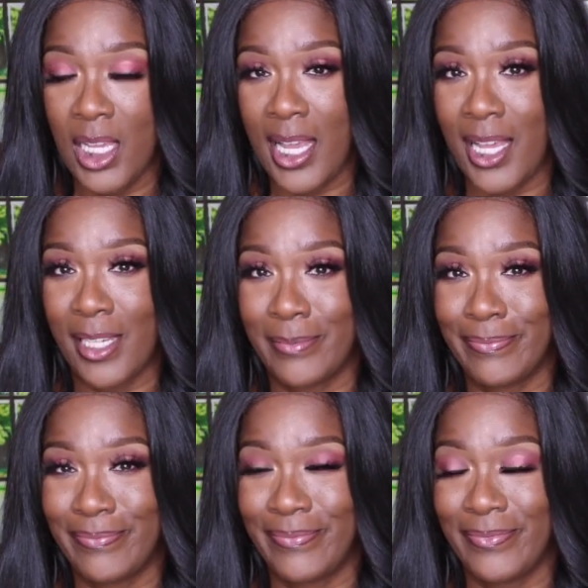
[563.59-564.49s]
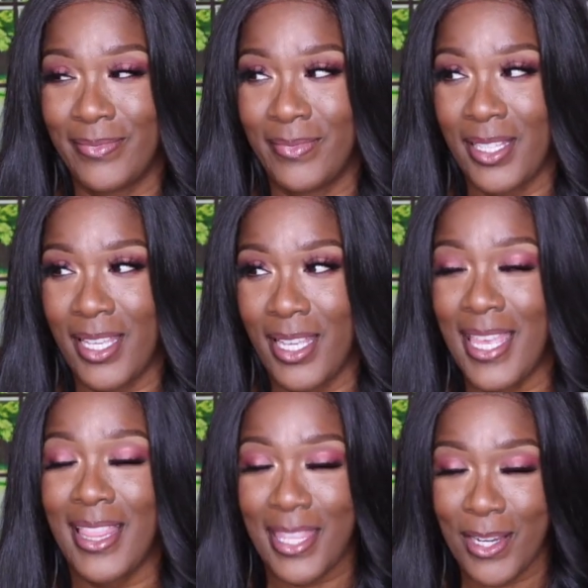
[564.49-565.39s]
Um,
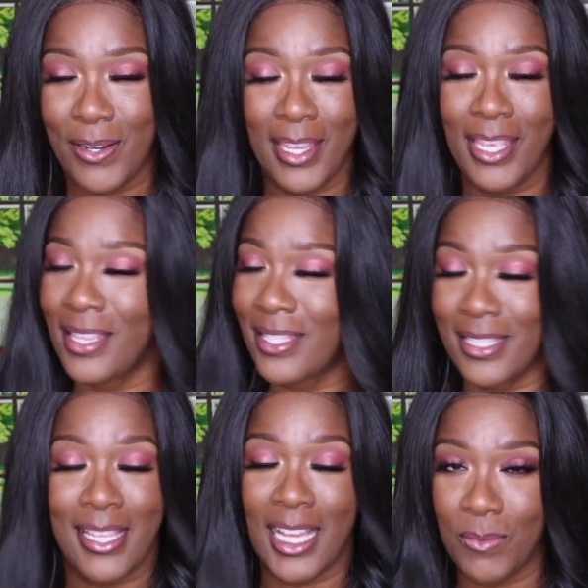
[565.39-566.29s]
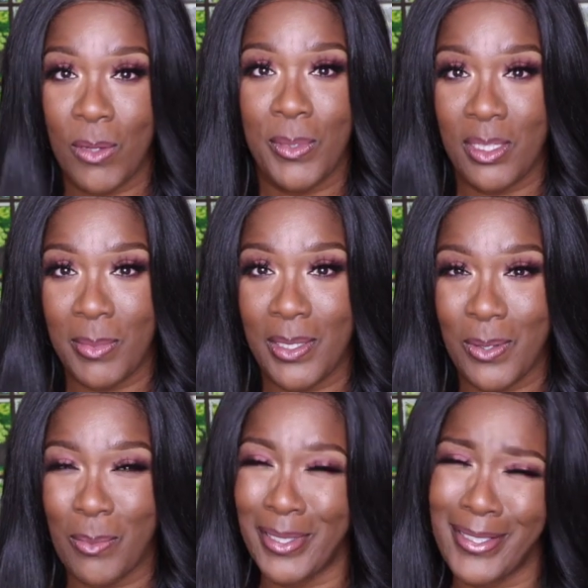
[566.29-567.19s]
in theory, that's exactly what we should be
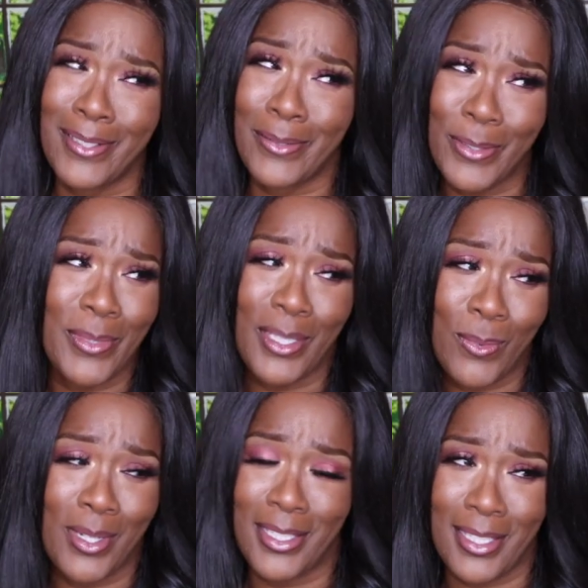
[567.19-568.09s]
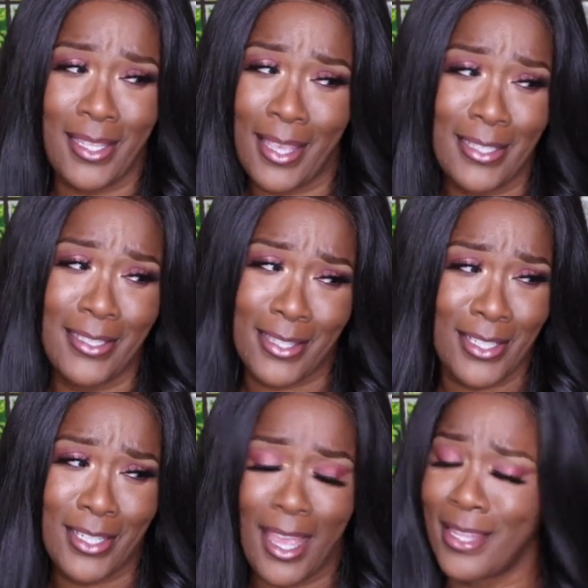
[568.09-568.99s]
doing. But you know, you really want to just say, I took the
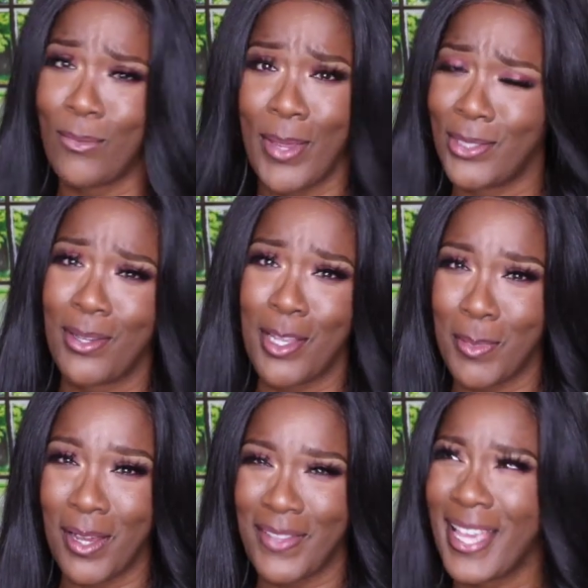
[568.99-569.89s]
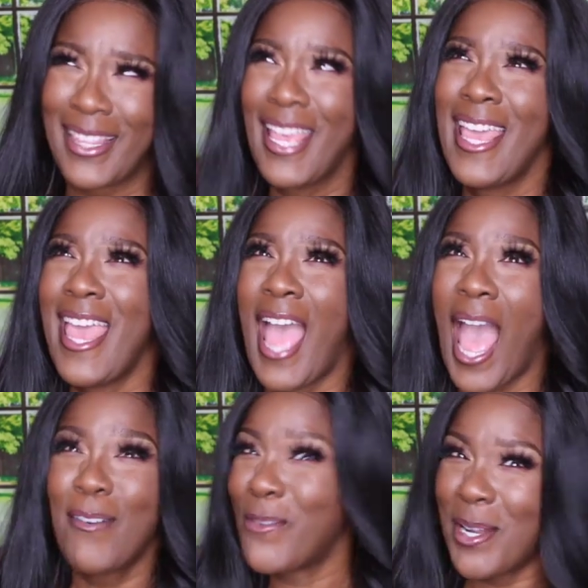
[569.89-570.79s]
shot and the weight started coming off. Like,
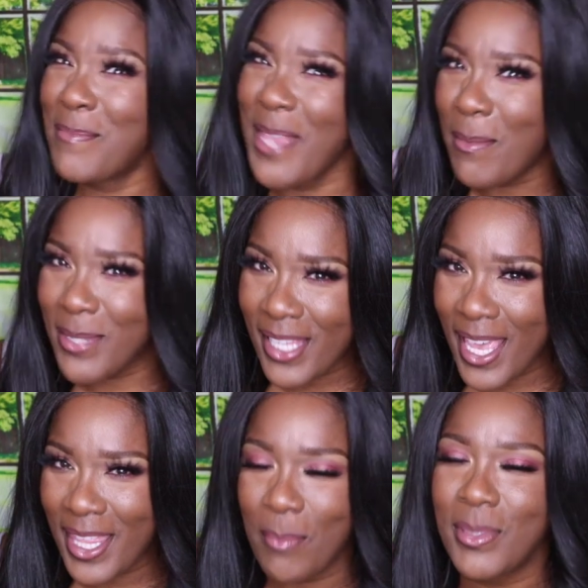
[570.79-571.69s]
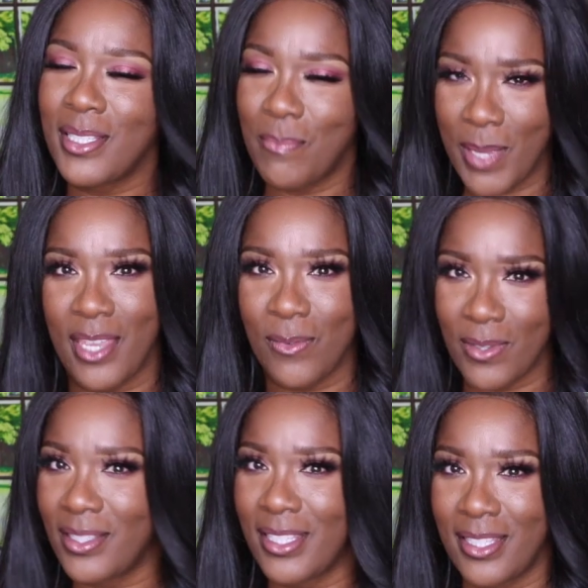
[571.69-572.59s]
I want to be able to say that, but just being
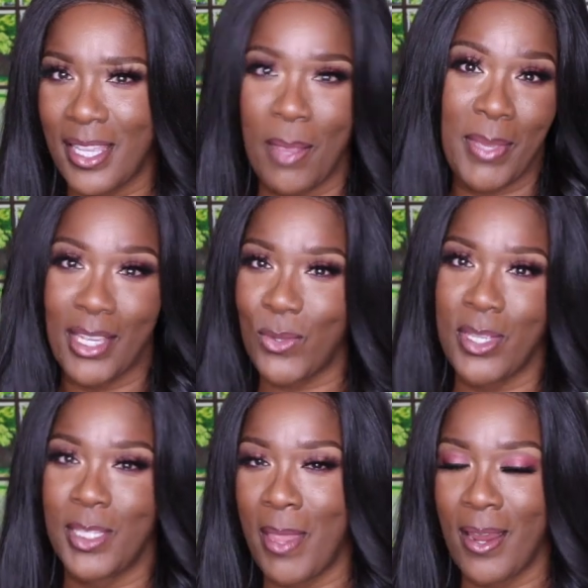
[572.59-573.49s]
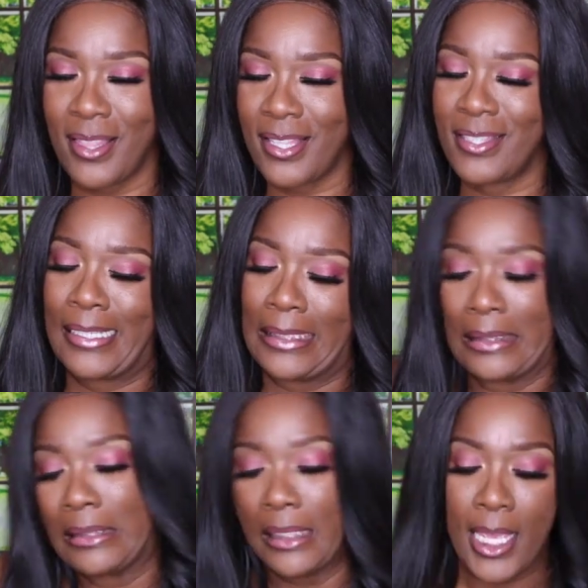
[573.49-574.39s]
realistic and being transparent, that's
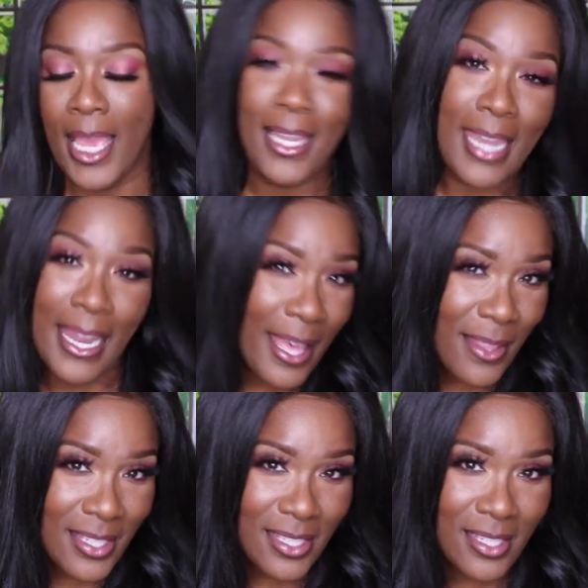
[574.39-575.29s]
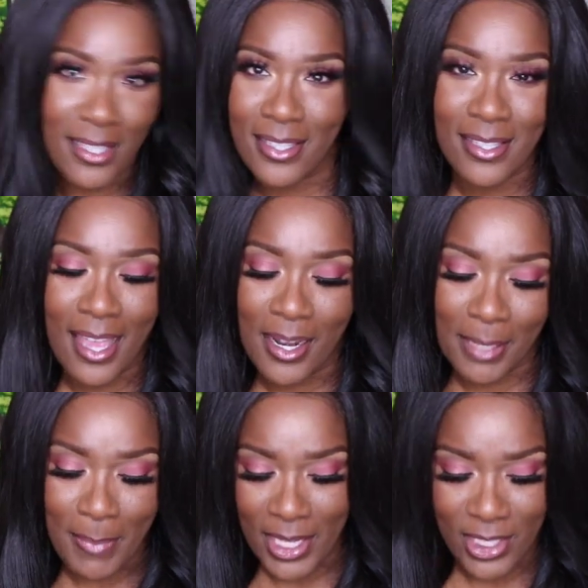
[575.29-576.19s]
not how this is. This is not a
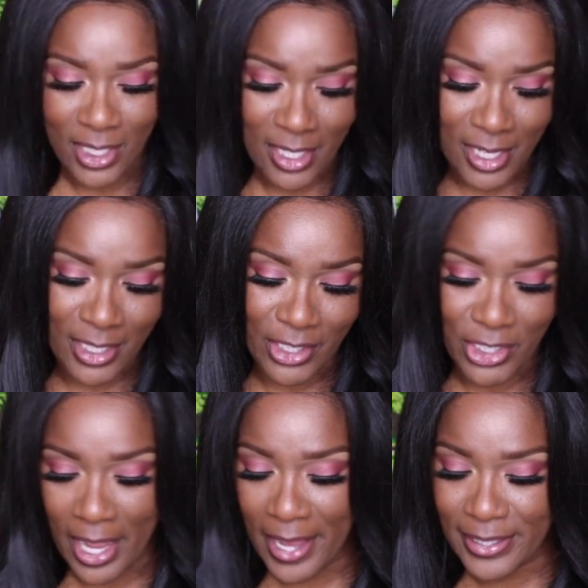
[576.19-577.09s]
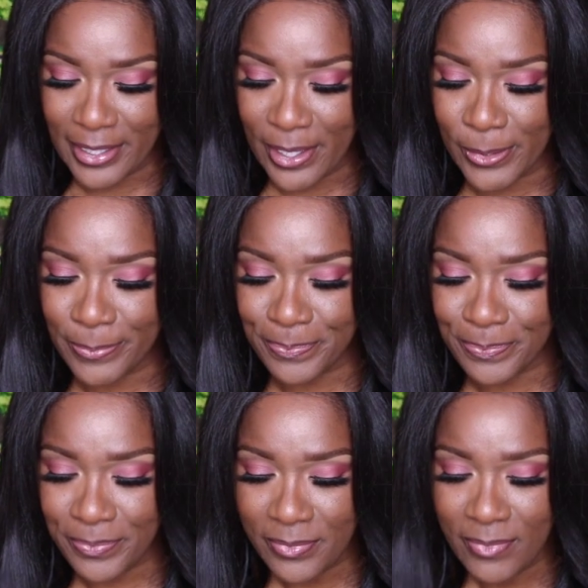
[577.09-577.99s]
magic uh, shot. So
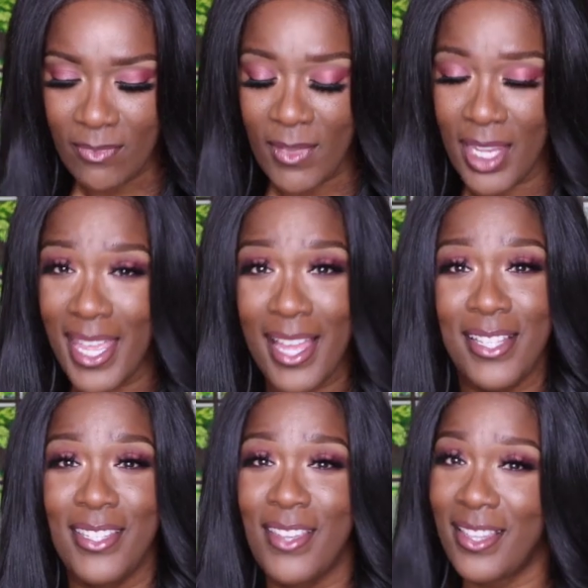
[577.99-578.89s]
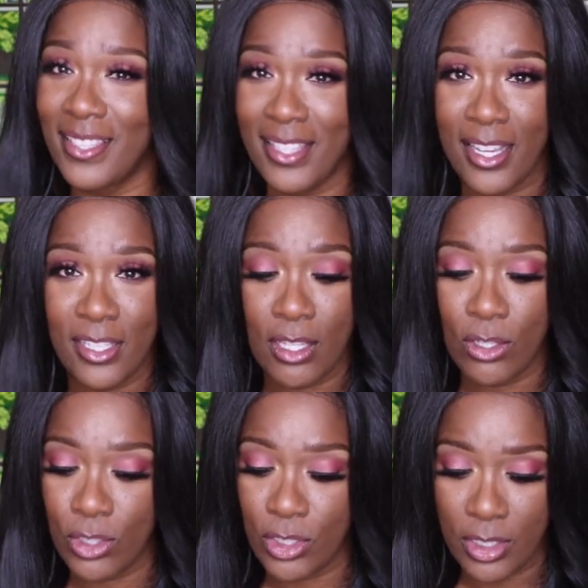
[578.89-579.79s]
yeah, you have to stick to,
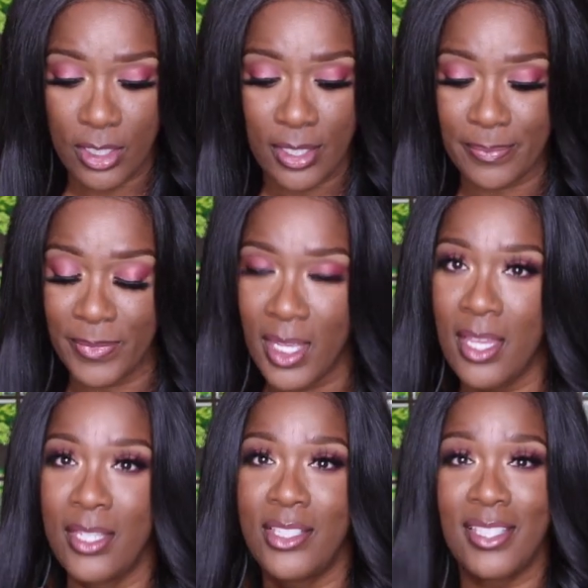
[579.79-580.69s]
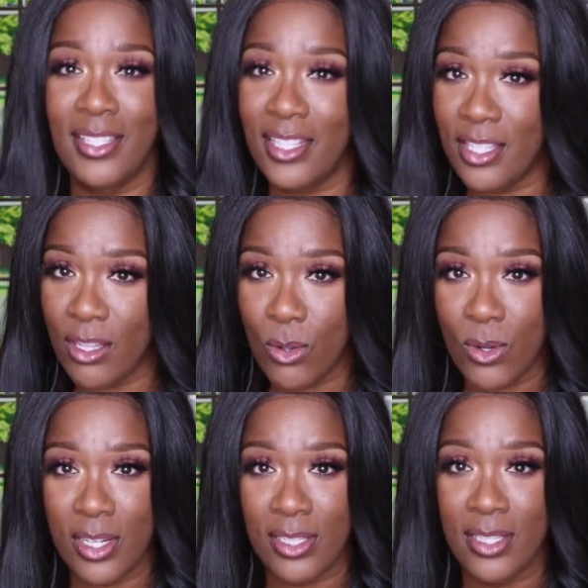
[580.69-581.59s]
um, just stick to the
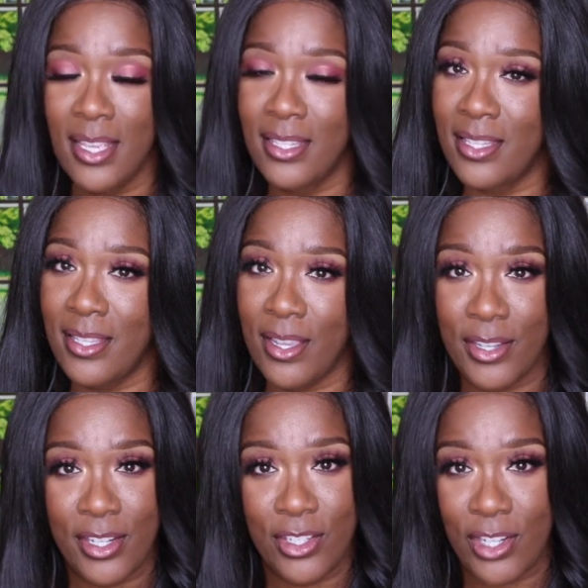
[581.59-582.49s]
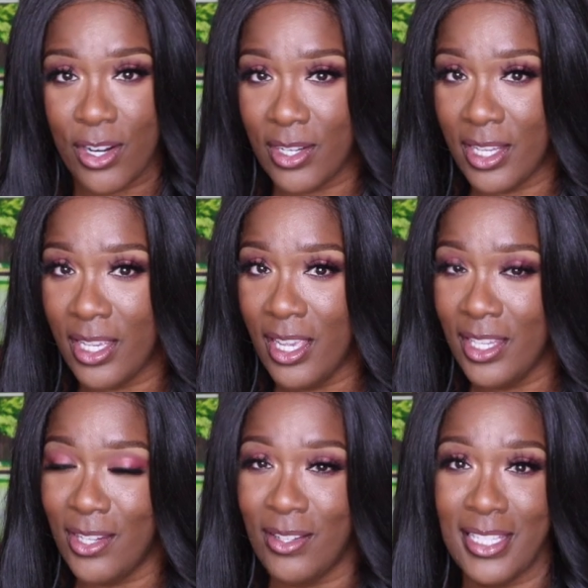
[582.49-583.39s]
course, stay on your journey.
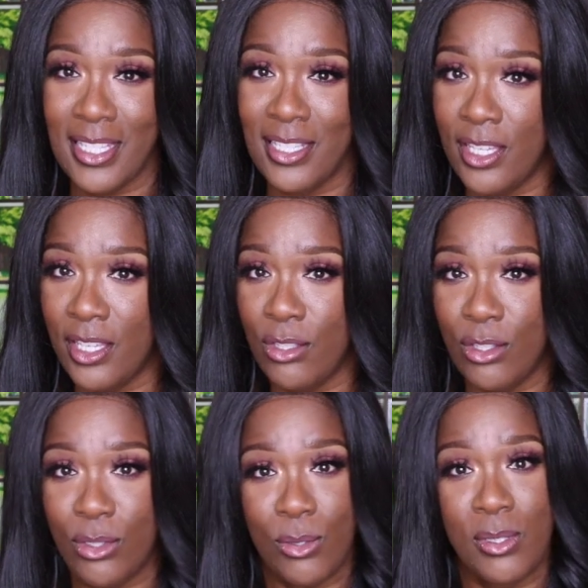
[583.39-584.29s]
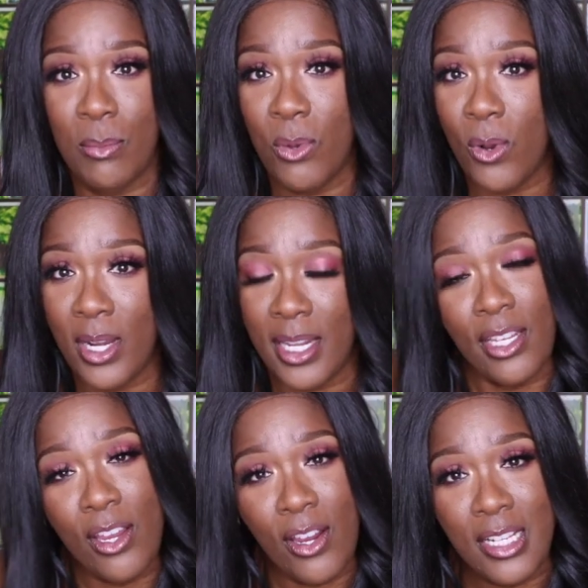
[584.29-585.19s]
You know, let's continue to support and
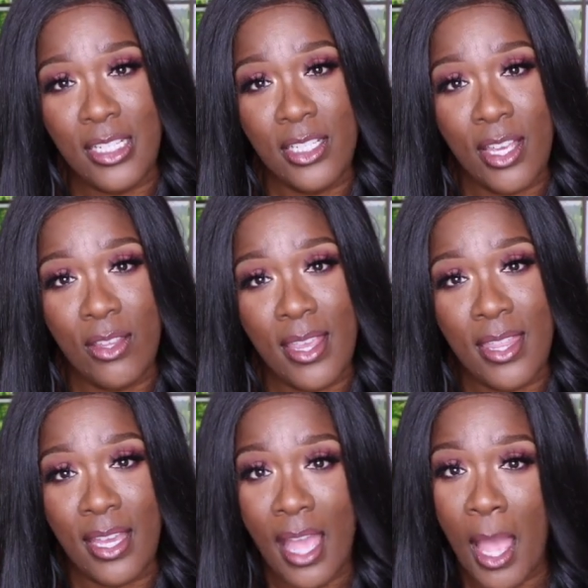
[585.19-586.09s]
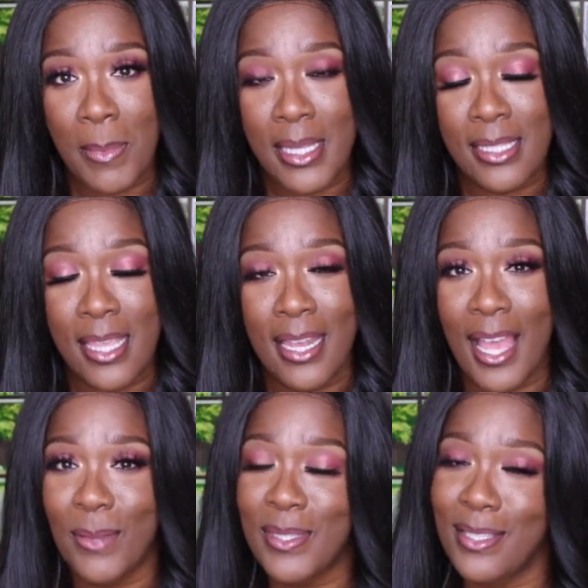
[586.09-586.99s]
encourage each other in the comments. And
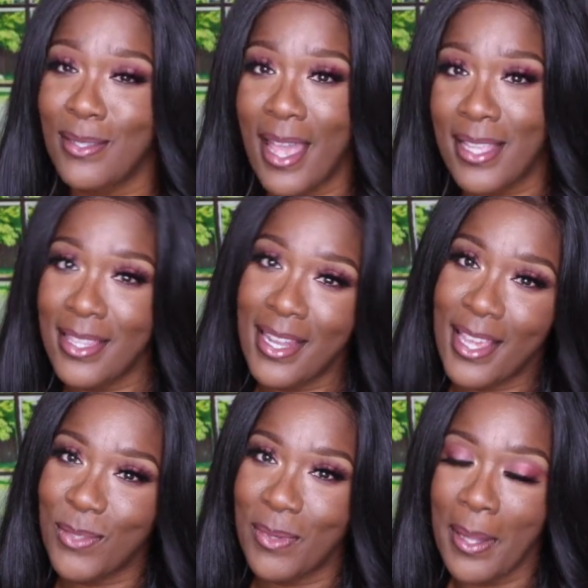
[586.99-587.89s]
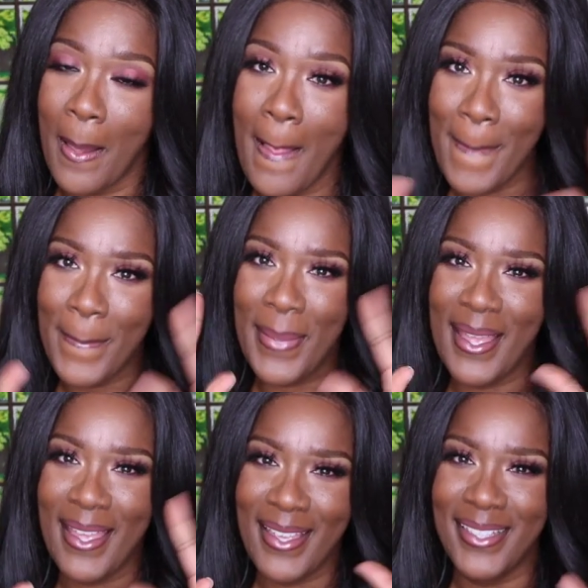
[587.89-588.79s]
I will see you guys in the next one.
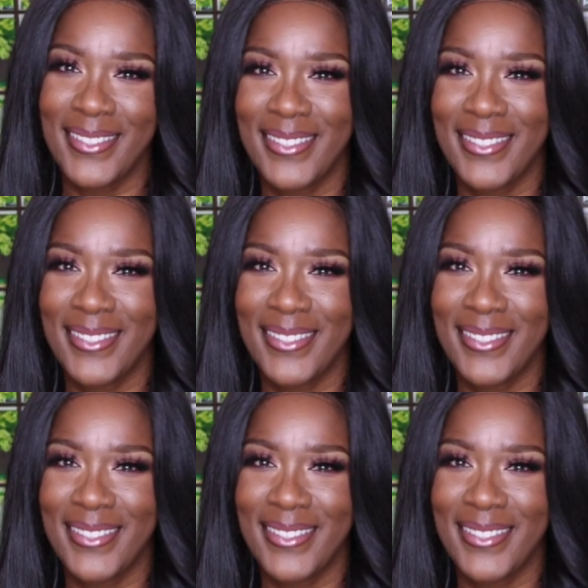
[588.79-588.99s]
Bye.